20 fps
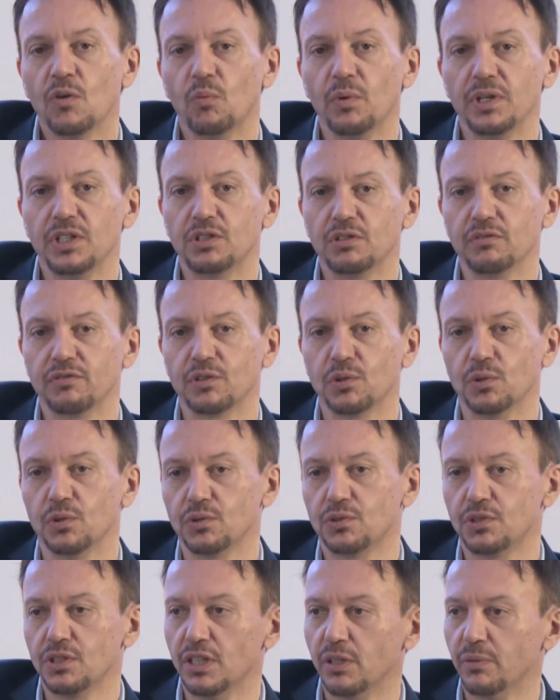which of
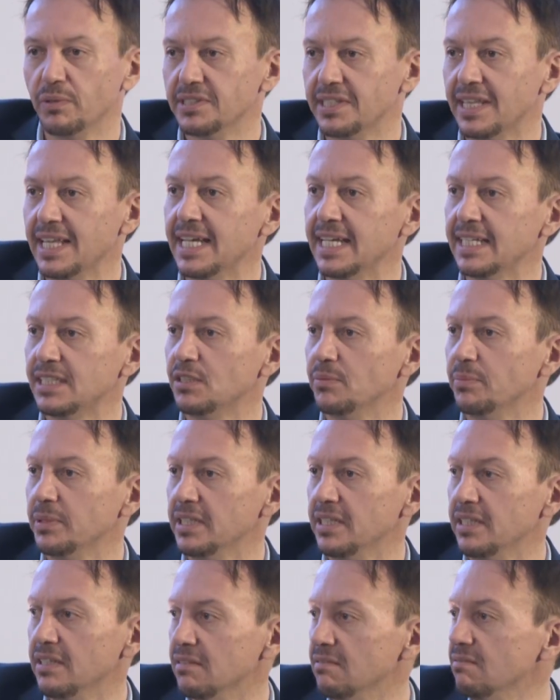course, you know, is there to
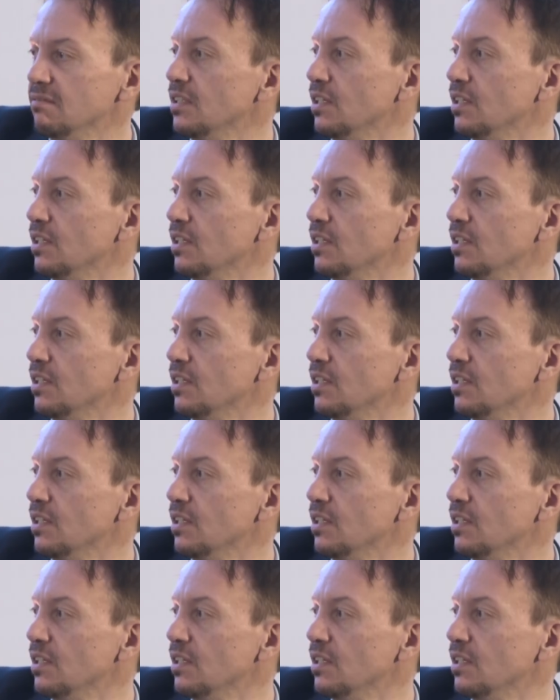be,